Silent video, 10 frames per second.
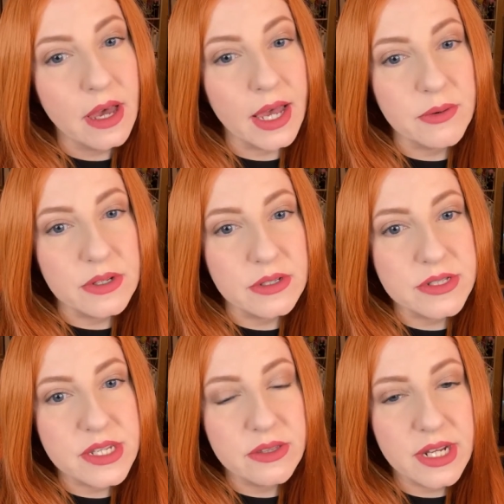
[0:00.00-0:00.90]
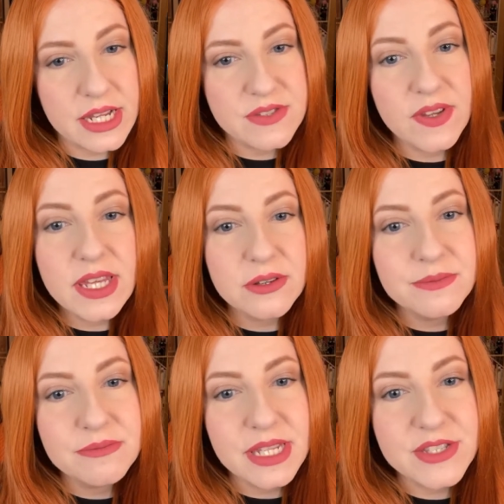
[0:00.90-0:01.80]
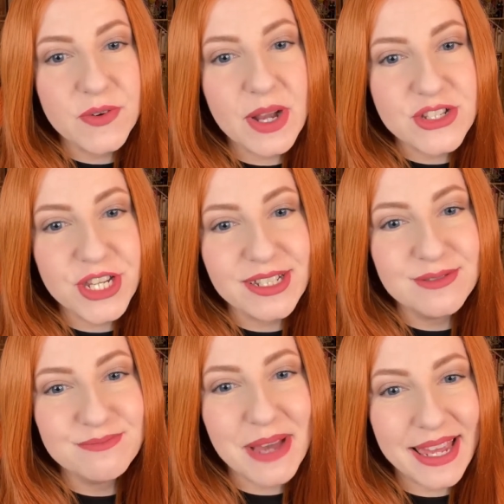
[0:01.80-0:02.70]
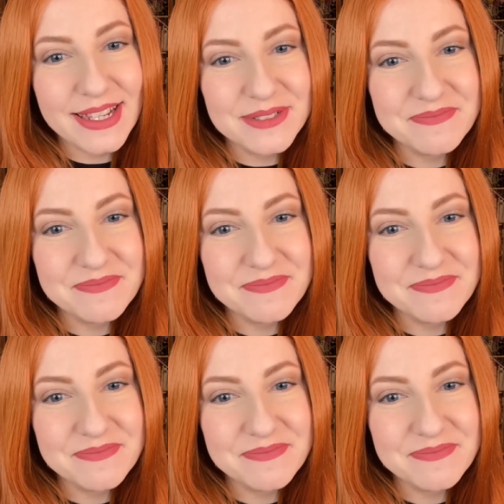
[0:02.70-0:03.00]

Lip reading: I will see you in the next video. Thanks for watching. Bye.